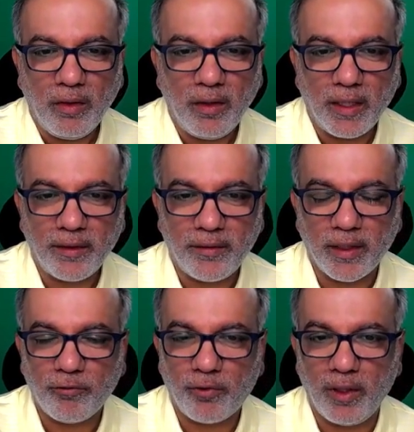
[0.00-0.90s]
let it
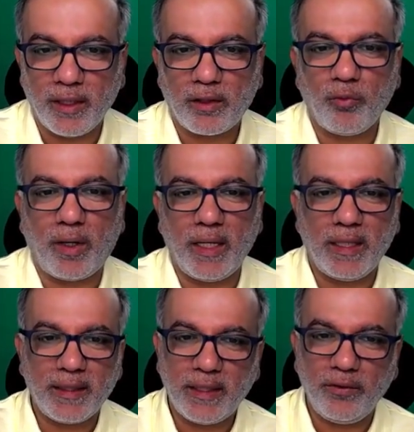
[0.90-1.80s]
run for a little while
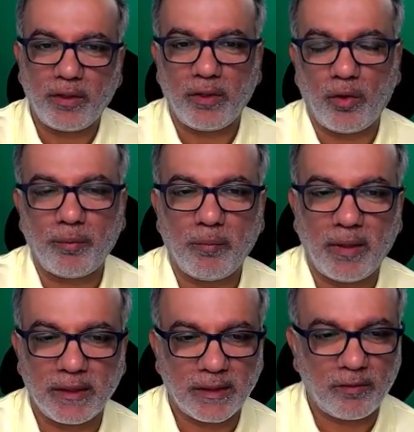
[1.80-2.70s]
and then you can
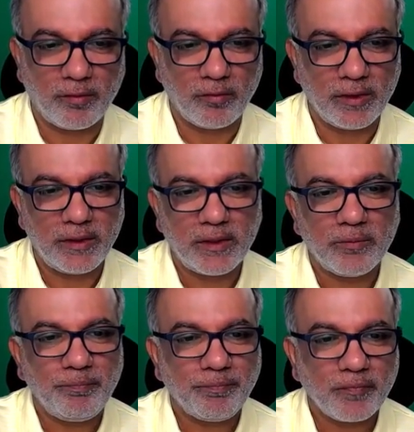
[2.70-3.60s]
optimize afterwards.
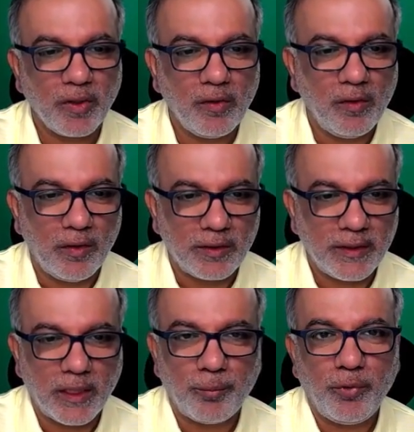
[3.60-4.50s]

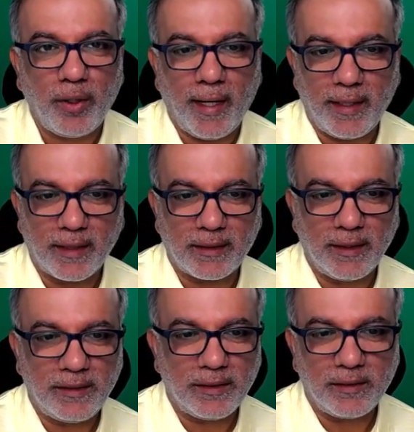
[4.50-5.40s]
Set up your ad
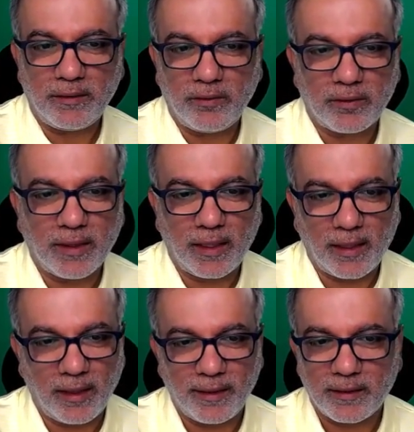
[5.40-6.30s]
extensions, your site
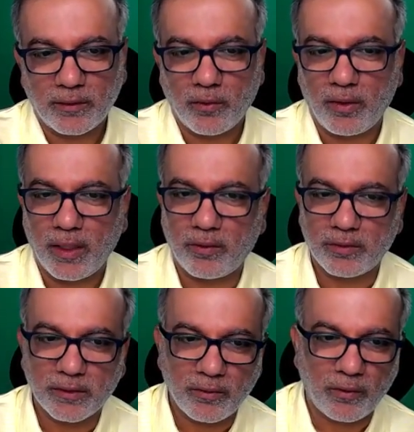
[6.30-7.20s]
links, call
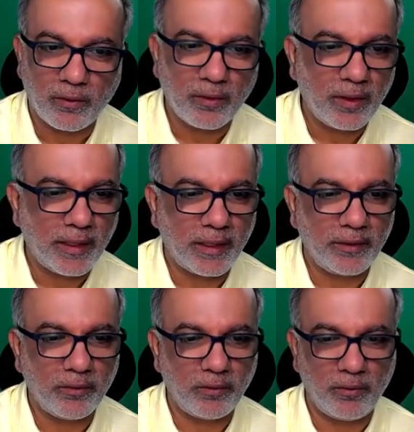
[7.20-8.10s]
outs, call, and
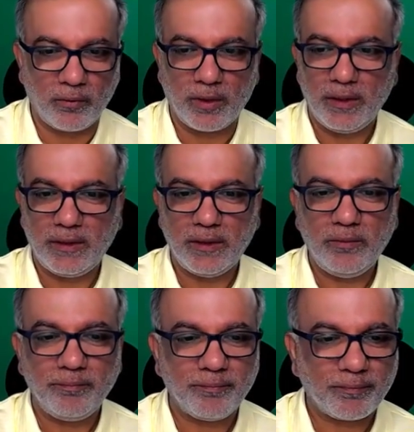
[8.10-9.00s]
your location,
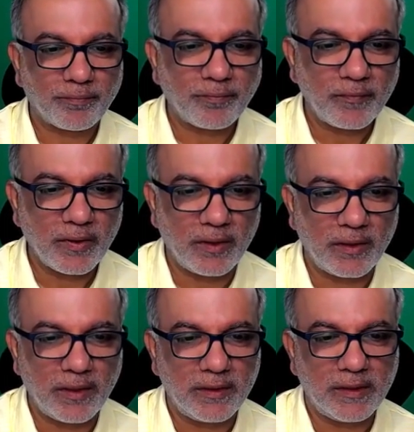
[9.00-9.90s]
and
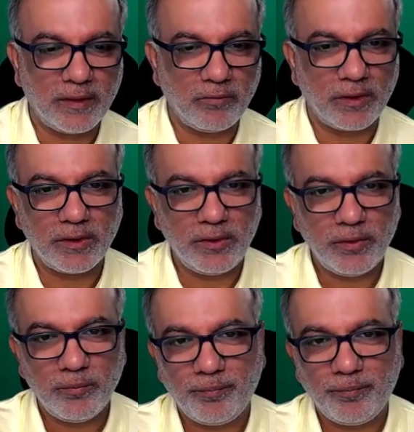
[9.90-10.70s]
then save, continue.